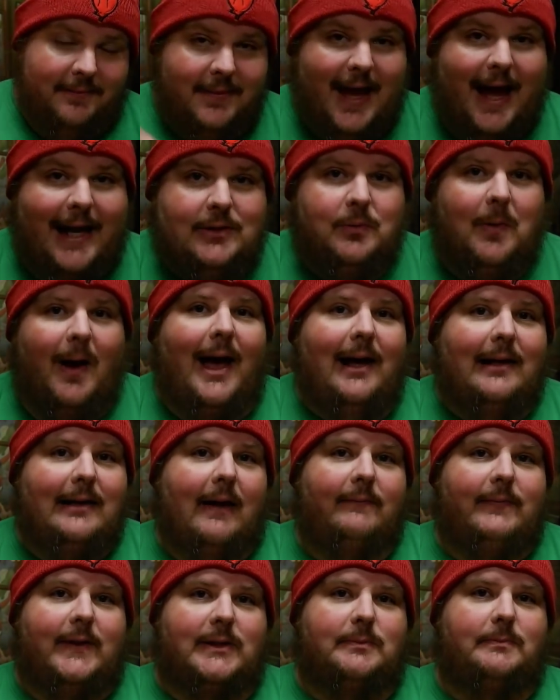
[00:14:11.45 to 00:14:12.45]
That's why I
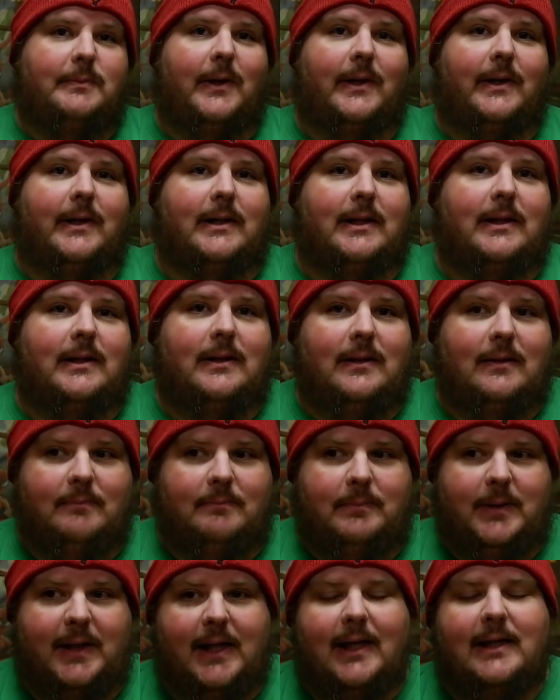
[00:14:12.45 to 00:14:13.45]
love this book
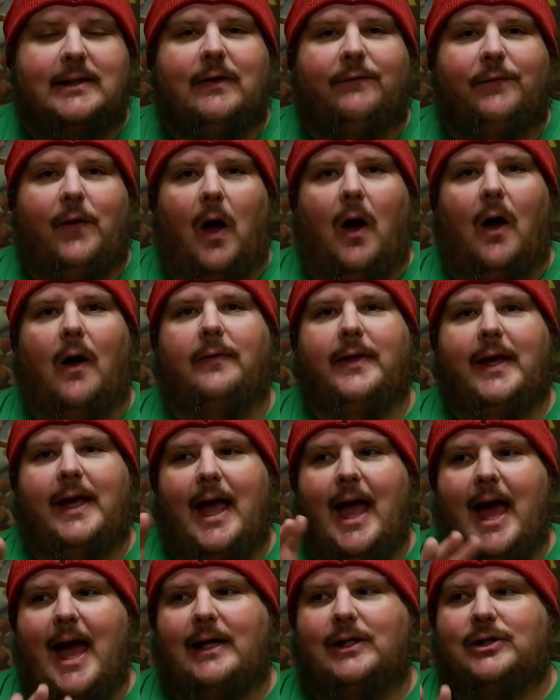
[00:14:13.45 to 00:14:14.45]
because of all
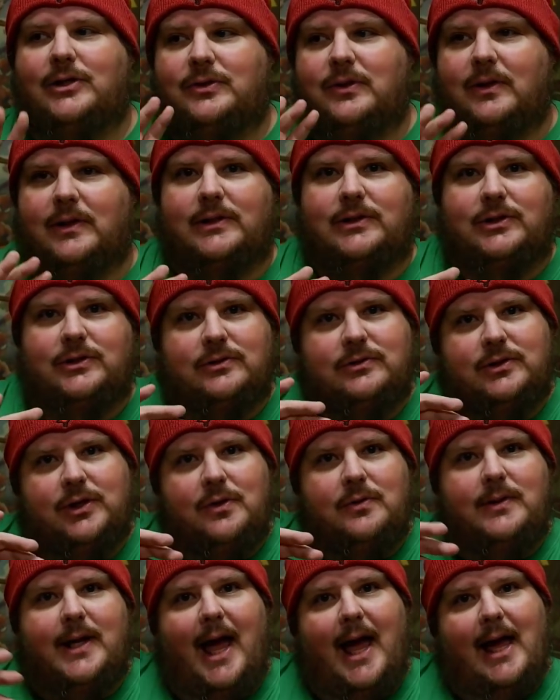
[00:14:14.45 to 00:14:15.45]
the extra
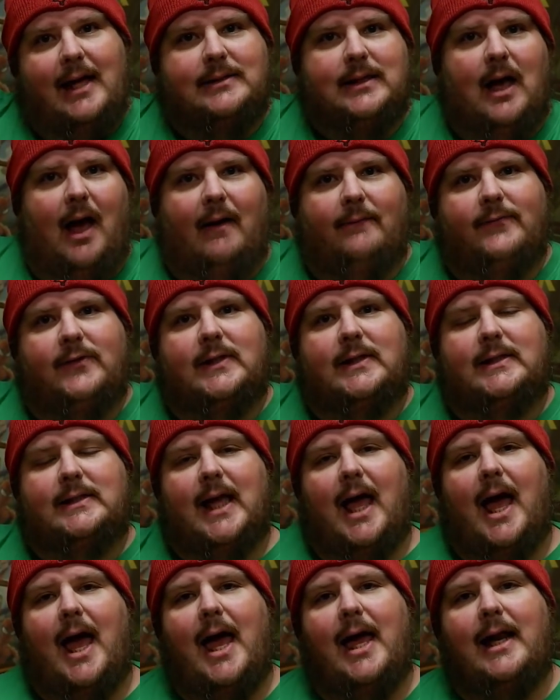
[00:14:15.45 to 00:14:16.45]
doodads off to the
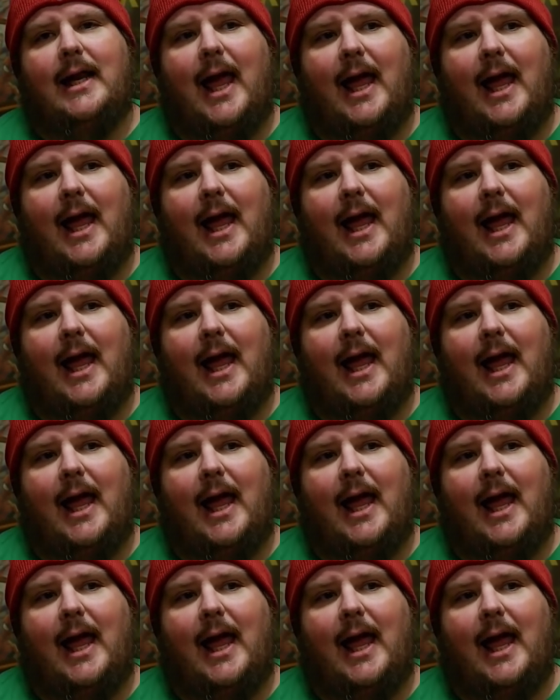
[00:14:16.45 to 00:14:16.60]
side,